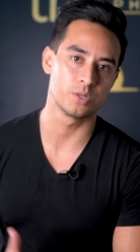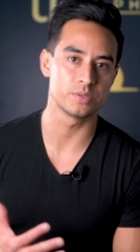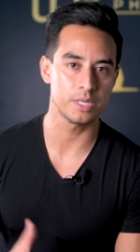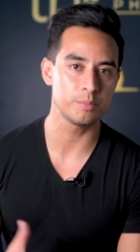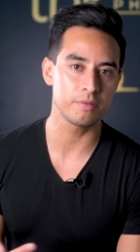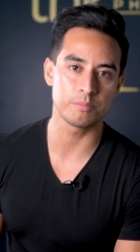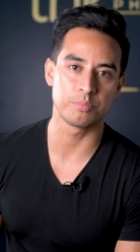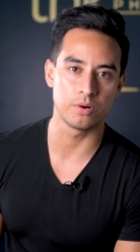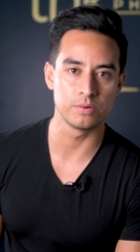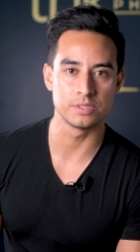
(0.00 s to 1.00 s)
So some of the
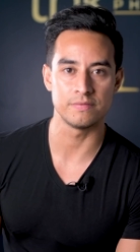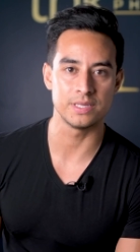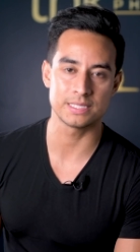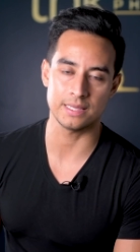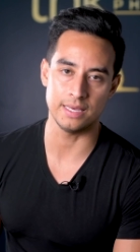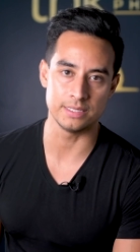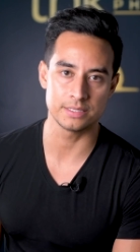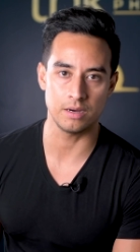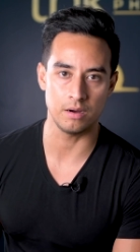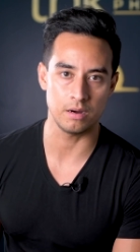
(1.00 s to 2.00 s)
pros of this
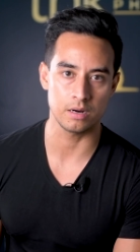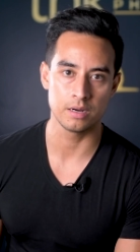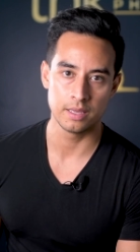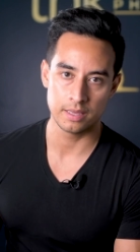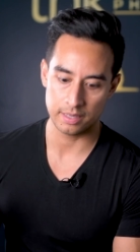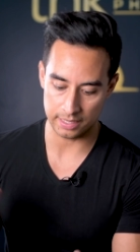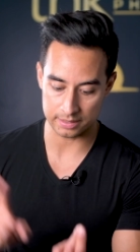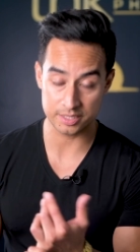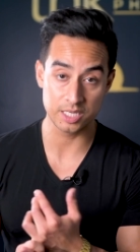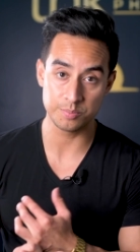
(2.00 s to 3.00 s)
lens are,
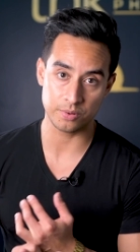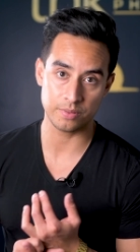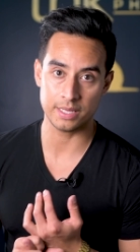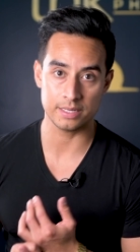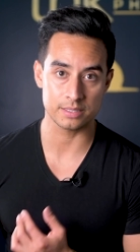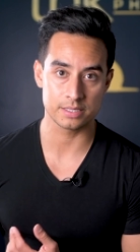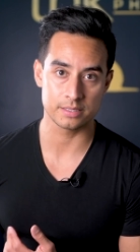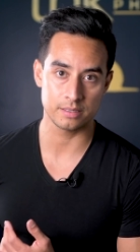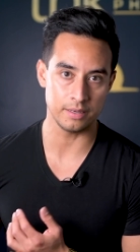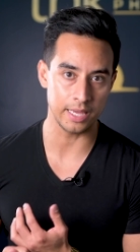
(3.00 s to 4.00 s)
it's cheaper than
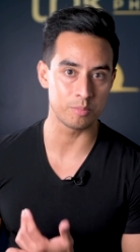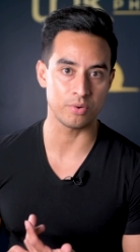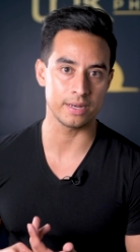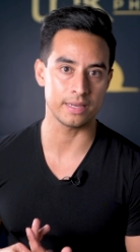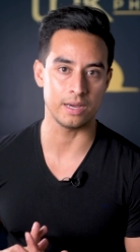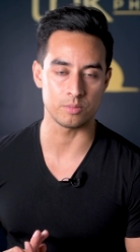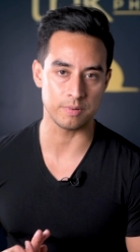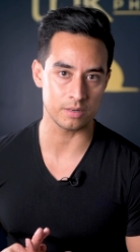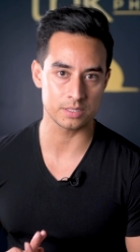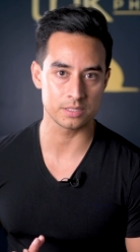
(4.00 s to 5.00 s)
its name brand
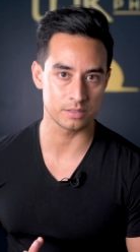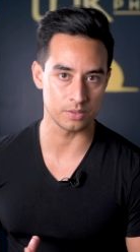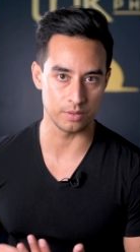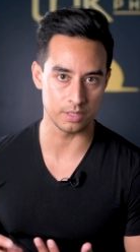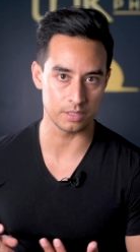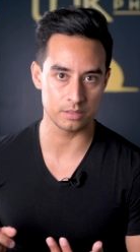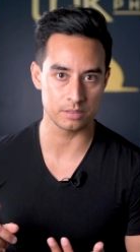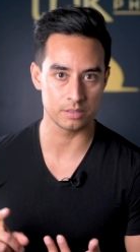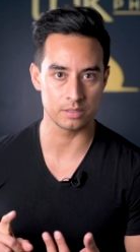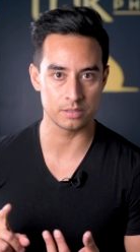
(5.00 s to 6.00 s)
counterparts, so the
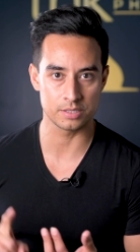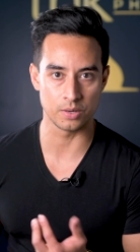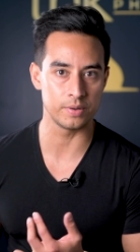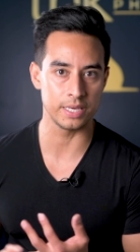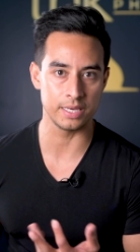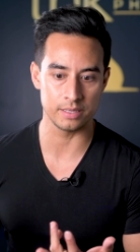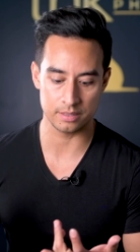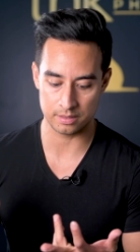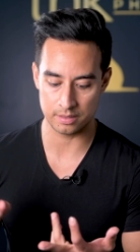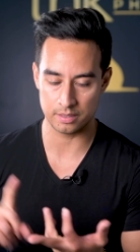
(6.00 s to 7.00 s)

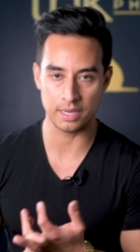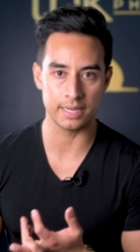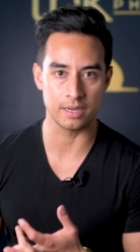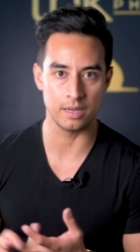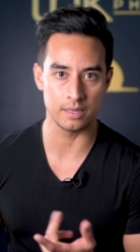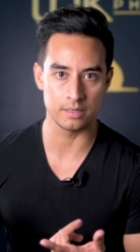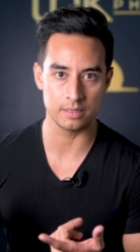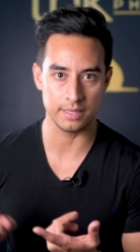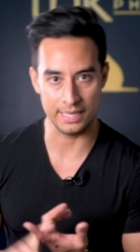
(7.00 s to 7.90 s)
Sony, Nikon,